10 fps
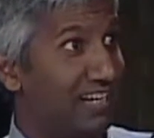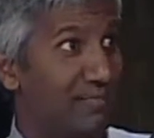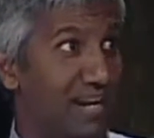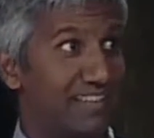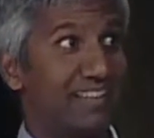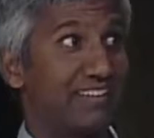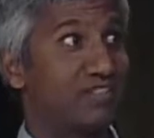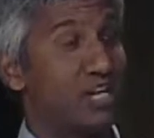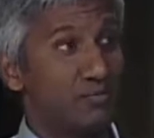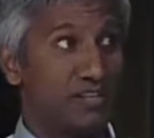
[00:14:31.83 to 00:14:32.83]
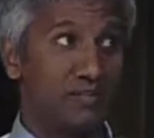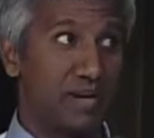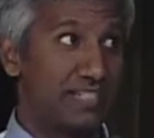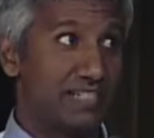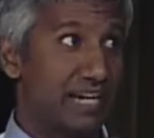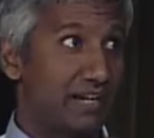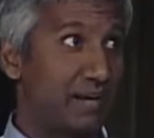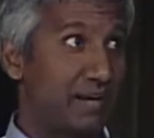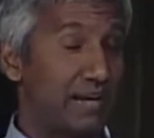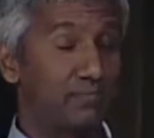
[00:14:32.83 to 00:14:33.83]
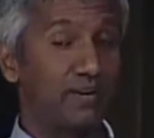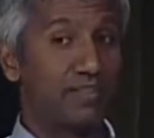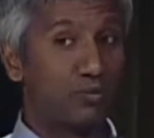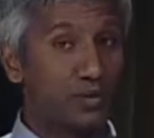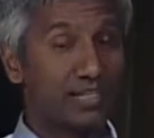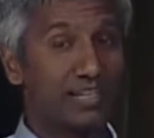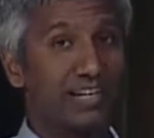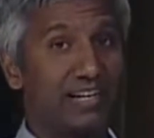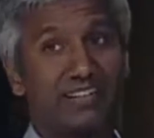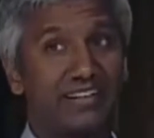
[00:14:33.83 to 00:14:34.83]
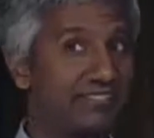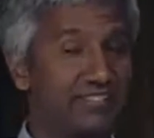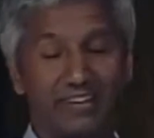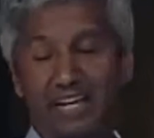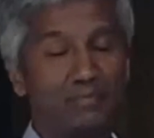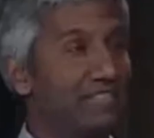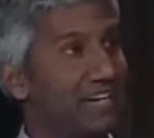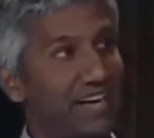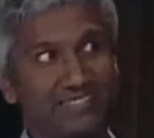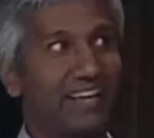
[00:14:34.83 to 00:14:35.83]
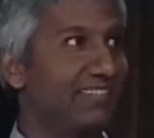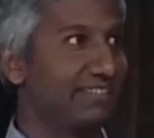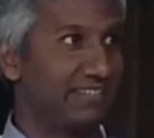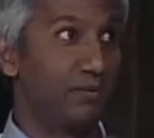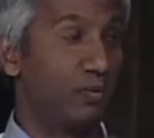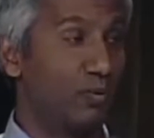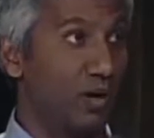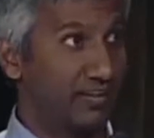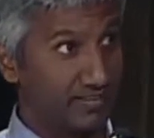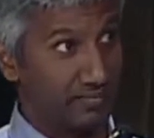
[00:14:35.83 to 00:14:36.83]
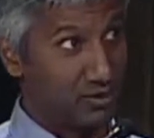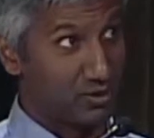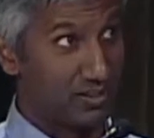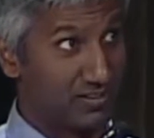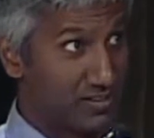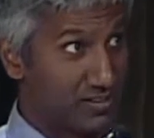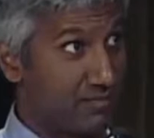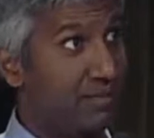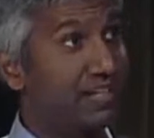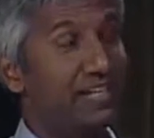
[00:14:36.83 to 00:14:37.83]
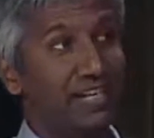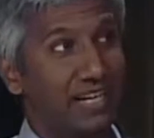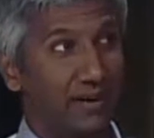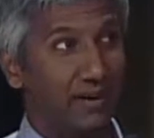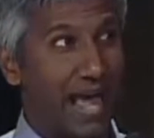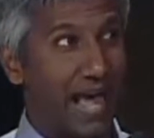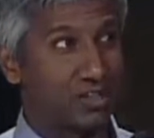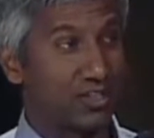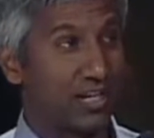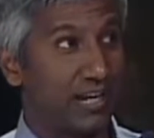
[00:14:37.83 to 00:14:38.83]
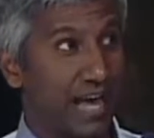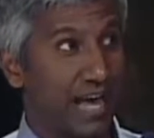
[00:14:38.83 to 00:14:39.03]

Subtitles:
I think that's cheaper than maintaining paper. And the really nice thing is you can A/B test that and see what works, especially if there's some interaction.